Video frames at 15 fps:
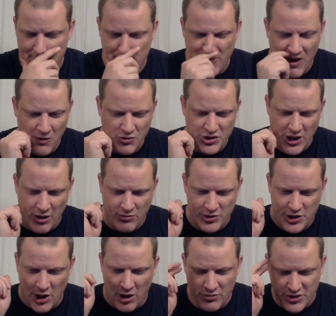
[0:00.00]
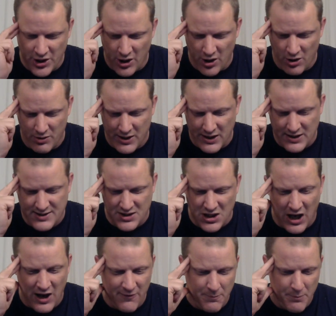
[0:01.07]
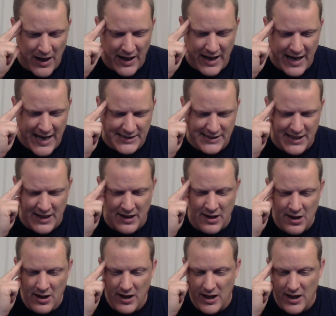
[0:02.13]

Mojo Jojo kicks us off by asking,